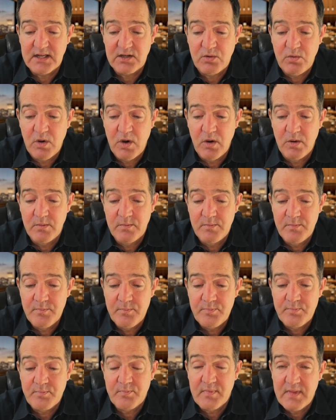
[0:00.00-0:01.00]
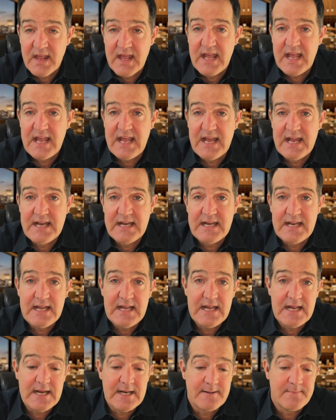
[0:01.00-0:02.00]
end quote.
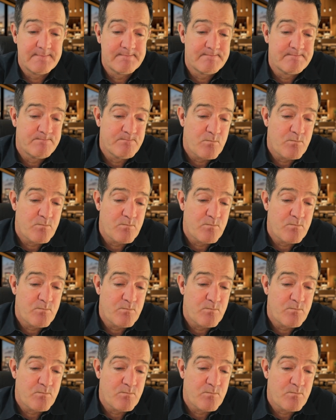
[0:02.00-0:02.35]
Indeed.